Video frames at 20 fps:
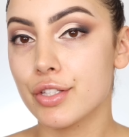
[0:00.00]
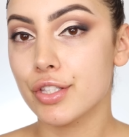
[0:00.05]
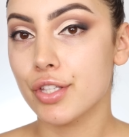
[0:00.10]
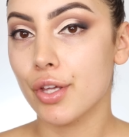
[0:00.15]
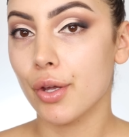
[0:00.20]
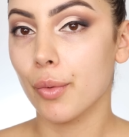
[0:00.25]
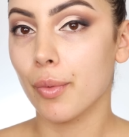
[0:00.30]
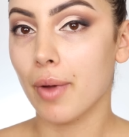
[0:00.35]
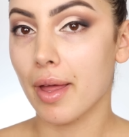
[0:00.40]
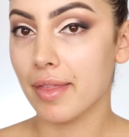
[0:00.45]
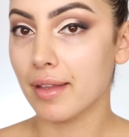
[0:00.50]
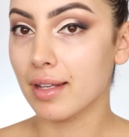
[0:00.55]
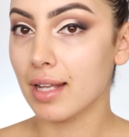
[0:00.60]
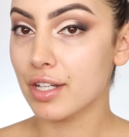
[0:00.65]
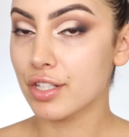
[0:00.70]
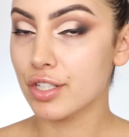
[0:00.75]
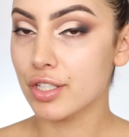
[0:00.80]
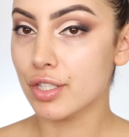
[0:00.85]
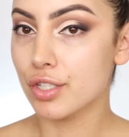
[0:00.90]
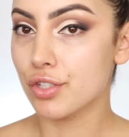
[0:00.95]
So while the
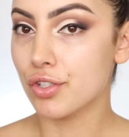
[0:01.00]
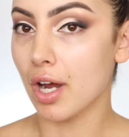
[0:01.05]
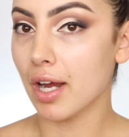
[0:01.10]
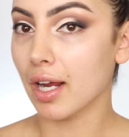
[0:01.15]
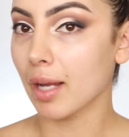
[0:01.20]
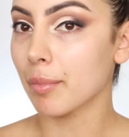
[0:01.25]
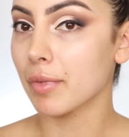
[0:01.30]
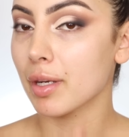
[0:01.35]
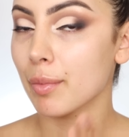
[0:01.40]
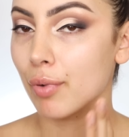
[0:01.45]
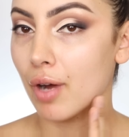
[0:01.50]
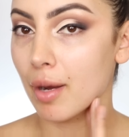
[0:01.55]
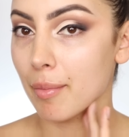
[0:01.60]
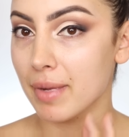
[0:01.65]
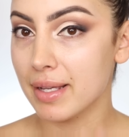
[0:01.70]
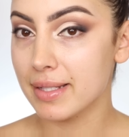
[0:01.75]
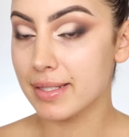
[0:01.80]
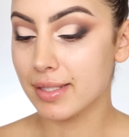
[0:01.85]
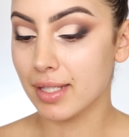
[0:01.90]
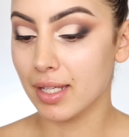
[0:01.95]
lashes are drying, I'm going to prep
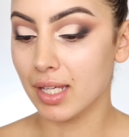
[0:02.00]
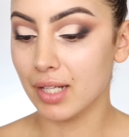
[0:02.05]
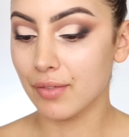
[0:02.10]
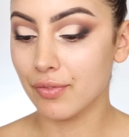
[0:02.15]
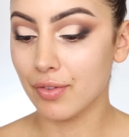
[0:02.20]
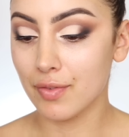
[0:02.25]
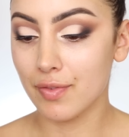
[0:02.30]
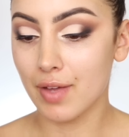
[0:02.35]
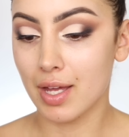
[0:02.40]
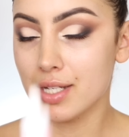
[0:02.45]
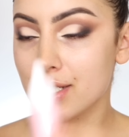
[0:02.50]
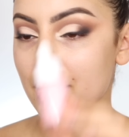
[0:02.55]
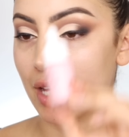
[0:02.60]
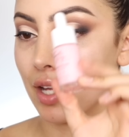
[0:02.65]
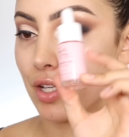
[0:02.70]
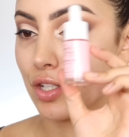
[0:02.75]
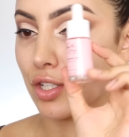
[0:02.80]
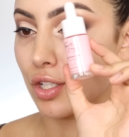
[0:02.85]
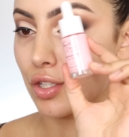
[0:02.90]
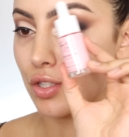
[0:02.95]
my skin for
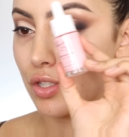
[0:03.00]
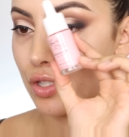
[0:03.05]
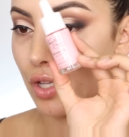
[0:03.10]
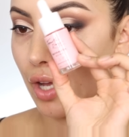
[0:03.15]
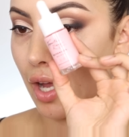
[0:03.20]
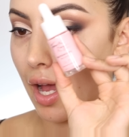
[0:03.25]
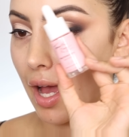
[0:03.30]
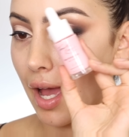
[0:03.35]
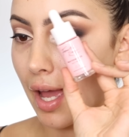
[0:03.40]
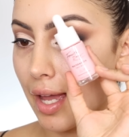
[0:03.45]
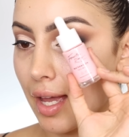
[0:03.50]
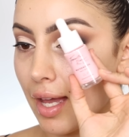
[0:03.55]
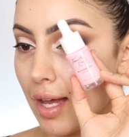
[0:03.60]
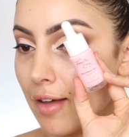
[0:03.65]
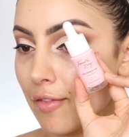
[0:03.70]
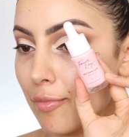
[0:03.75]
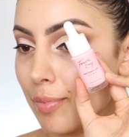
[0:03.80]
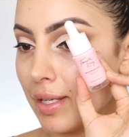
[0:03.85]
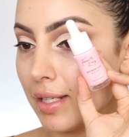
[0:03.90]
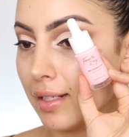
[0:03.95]
foundation. So I
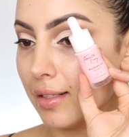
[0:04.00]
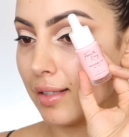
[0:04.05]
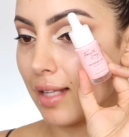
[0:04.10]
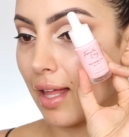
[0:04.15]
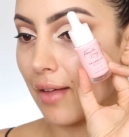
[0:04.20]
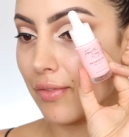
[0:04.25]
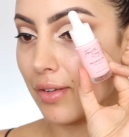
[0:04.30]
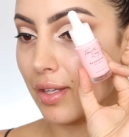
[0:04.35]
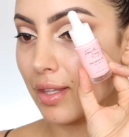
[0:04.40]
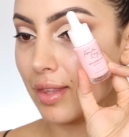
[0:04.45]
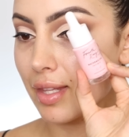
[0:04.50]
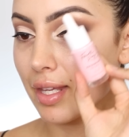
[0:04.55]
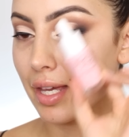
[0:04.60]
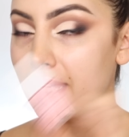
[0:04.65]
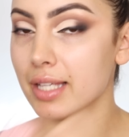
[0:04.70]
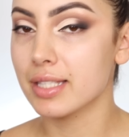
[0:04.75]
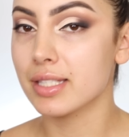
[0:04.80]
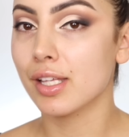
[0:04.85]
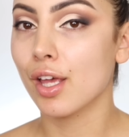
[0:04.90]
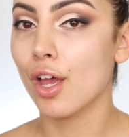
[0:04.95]
have been loving
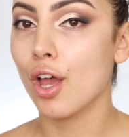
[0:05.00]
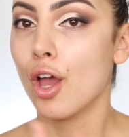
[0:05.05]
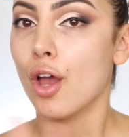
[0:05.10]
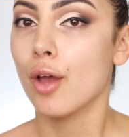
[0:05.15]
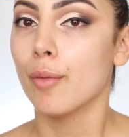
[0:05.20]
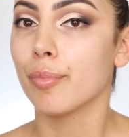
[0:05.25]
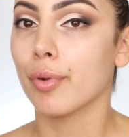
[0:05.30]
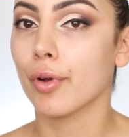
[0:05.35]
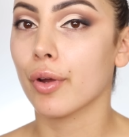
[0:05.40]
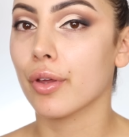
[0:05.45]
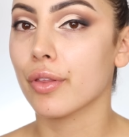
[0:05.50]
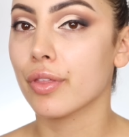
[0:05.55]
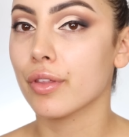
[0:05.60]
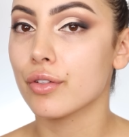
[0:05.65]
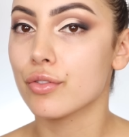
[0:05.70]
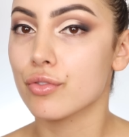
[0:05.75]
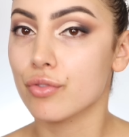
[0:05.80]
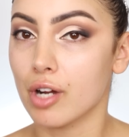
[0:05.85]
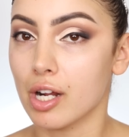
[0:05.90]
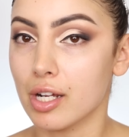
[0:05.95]
this,
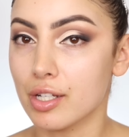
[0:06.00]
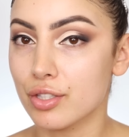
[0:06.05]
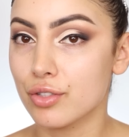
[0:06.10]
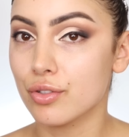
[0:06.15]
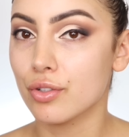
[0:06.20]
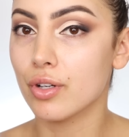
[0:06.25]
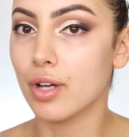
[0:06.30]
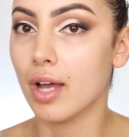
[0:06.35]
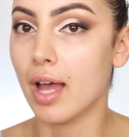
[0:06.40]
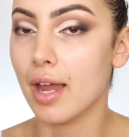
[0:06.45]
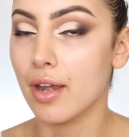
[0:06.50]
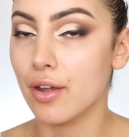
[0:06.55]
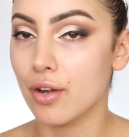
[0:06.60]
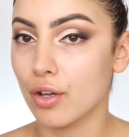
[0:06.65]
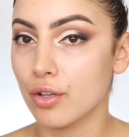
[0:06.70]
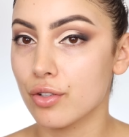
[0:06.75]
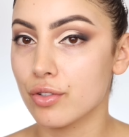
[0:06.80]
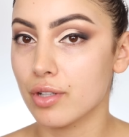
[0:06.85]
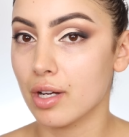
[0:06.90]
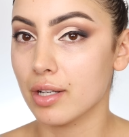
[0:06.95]
both drugstore and
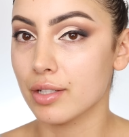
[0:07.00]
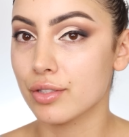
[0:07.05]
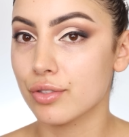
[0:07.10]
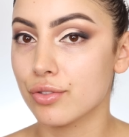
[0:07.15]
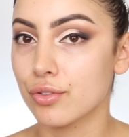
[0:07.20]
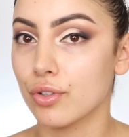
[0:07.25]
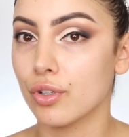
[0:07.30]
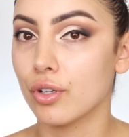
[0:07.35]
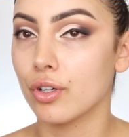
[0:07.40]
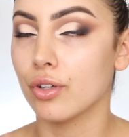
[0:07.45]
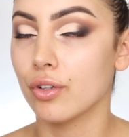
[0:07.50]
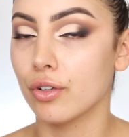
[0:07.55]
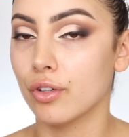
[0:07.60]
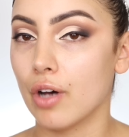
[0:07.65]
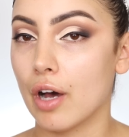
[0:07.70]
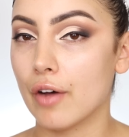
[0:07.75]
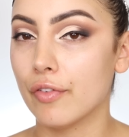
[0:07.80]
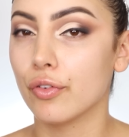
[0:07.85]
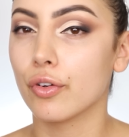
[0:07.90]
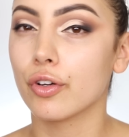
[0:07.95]
non-drugstore,
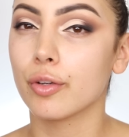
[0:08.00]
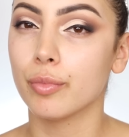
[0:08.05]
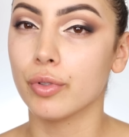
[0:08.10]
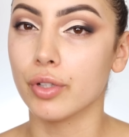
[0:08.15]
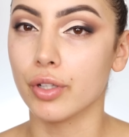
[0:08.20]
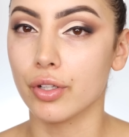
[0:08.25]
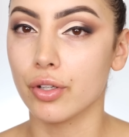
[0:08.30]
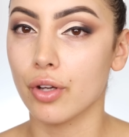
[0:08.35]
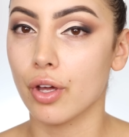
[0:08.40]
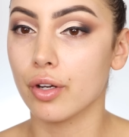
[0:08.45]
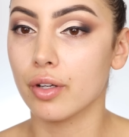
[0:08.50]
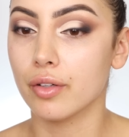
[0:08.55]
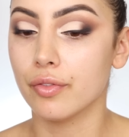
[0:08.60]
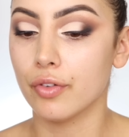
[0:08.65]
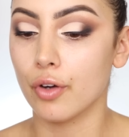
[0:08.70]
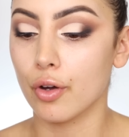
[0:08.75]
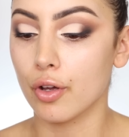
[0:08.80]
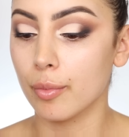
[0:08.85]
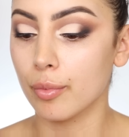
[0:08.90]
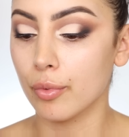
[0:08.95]
or affordable and
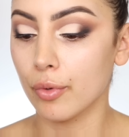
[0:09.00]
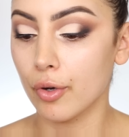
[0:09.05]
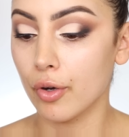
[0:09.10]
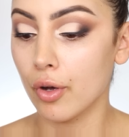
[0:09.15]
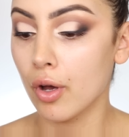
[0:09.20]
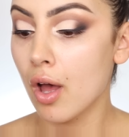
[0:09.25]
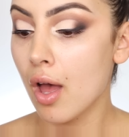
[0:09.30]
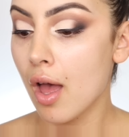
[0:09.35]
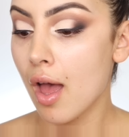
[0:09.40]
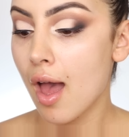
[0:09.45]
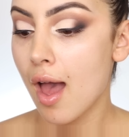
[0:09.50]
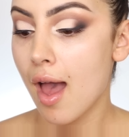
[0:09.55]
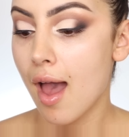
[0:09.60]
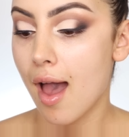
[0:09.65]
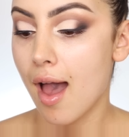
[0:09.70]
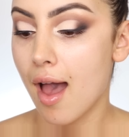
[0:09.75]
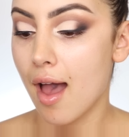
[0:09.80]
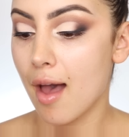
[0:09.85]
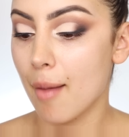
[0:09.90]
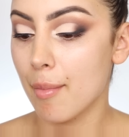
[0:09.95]
non-affordable.
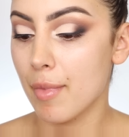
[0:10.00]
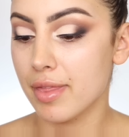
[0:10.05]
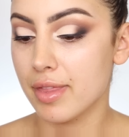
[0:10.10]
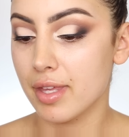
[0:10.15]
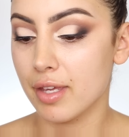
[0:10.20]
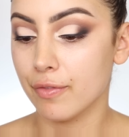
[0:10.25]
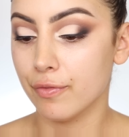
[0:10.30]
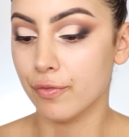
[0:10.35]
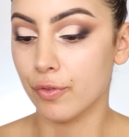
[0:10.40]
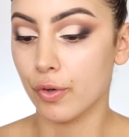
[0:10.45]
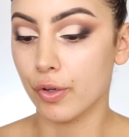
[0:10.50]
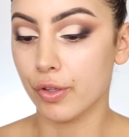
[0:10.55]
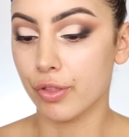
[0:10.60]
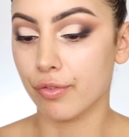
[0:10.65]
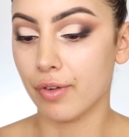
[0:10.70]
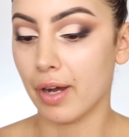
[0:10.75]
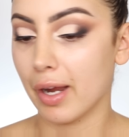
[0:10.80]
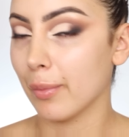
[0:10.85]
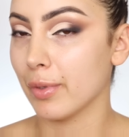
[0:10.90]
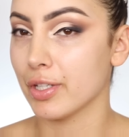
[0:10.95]
The fourth
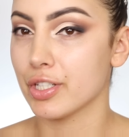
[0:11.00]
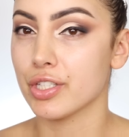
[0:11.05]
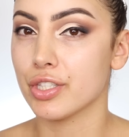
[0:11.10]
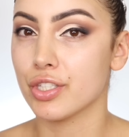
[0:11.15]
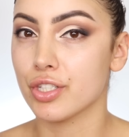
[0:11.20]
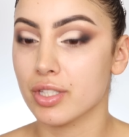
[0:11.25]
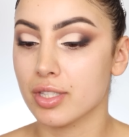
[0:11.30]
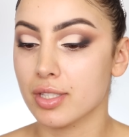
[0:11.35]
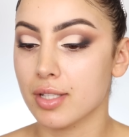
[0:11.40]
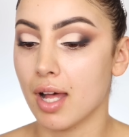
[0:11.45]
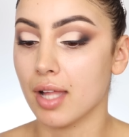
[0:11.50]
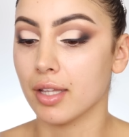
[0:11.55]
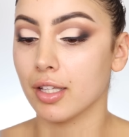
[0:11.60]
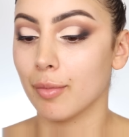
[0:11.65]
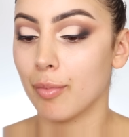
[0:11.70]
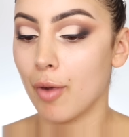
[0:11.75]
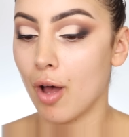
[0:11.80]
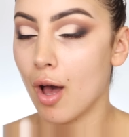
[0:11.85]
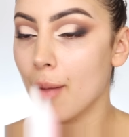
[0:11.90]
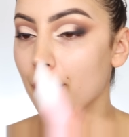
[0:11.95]
ray, which is just
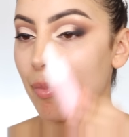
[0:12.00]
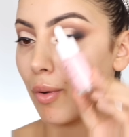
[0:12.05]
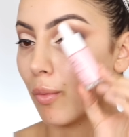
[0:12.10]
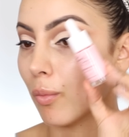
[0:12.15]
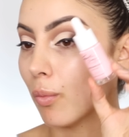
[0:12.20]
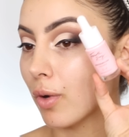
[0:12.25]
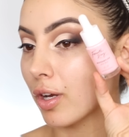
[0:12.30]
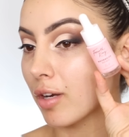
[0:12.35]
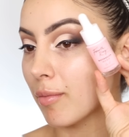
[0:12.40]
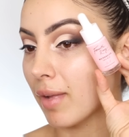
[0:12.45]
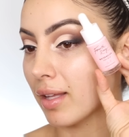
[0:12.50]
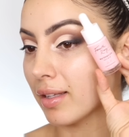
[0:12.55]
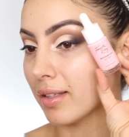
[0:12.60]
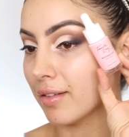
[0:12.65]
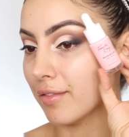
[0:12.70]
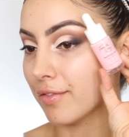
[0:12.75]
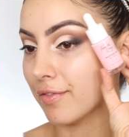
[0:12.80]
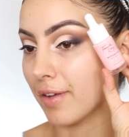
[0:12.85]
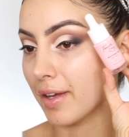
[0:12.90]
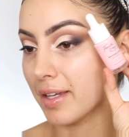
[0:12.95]
Colourpop
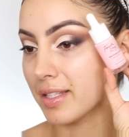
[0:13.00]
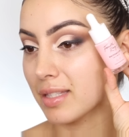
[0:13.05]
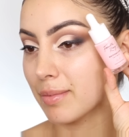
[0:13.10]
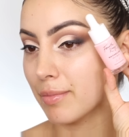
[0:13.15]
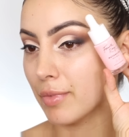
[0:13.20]
Watermelon Face